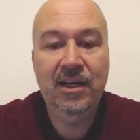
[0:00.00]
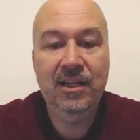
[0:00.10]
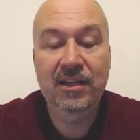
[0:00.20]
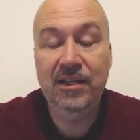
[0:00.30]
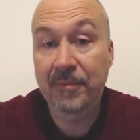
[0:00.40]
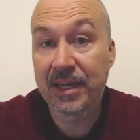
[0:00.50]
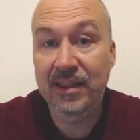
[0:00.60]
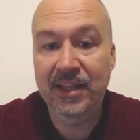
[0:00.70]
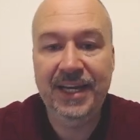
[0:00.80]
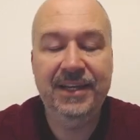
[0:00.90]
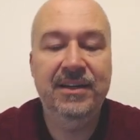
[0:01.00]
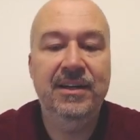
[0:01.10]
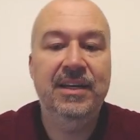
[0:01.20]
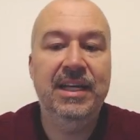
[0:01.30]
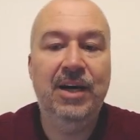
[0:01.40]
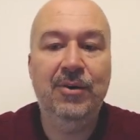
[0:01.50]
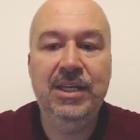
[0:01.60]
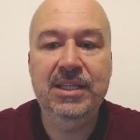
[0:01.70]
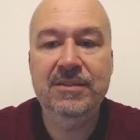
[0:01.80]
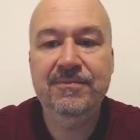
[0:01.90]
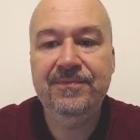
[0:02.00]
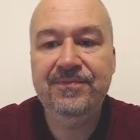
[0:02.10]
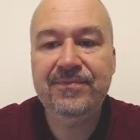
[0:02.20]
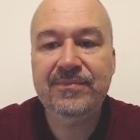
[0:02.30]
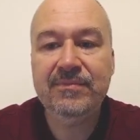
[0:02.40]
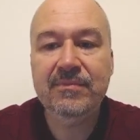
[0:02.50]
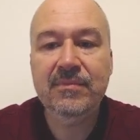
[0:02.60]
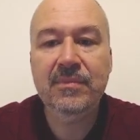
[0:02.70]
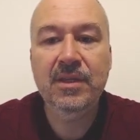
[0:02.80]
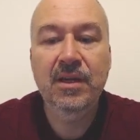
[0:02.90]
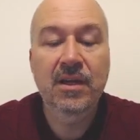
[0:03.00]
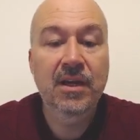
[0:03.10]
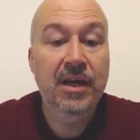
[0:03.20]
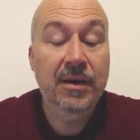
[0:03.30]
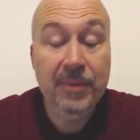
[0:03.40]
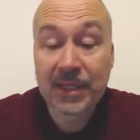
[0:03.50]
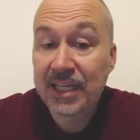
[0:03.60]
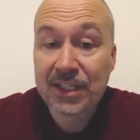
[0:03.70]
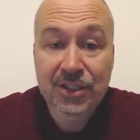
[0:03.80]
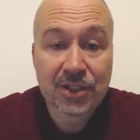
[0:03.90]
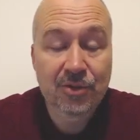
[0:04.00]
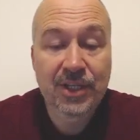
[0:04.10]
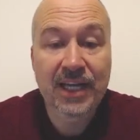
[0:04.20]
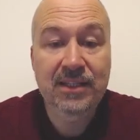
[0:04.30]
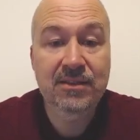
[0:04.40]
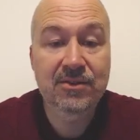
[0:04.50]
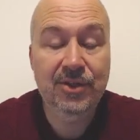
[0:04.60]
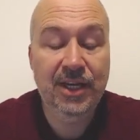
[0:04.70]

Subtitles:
a main line nowadays. But in addition to that, okay,